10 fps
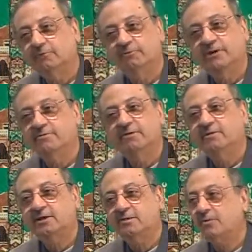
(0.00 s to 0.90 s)
We have never
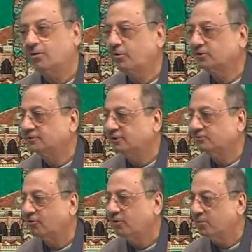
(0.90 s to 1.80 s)
come across this
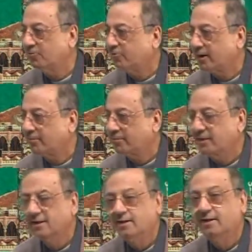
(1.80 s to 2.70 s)
form of verb.
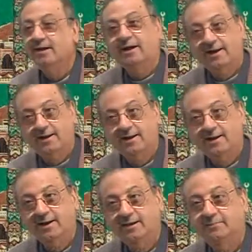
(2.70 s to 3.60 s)

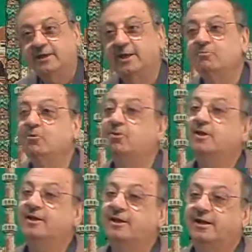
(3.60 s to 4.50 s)
Khalaka became
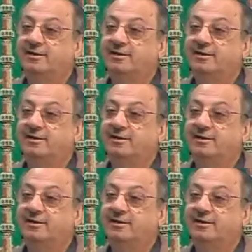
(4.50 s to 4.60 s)
khulika.